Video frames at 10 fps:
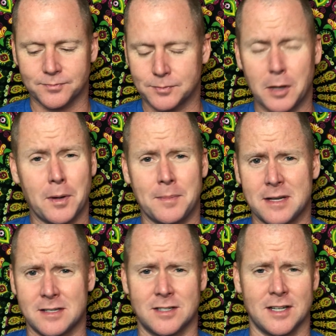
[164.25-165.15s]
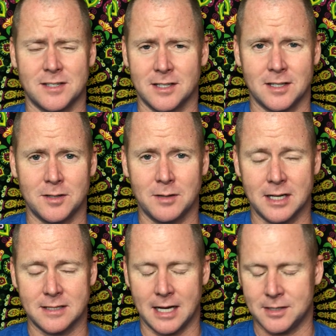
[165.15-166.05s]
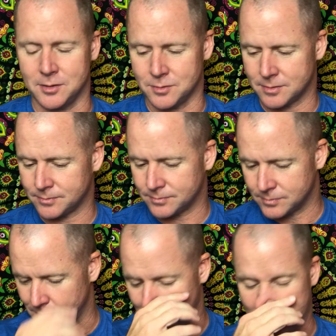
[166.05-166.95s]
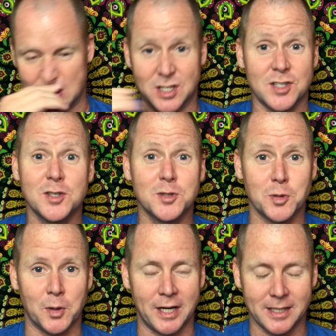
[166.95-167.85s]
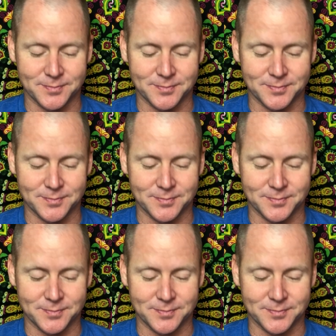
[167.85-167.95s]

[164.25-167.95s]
By the way, I'm not suggesting that you get tattoos. This is just a story.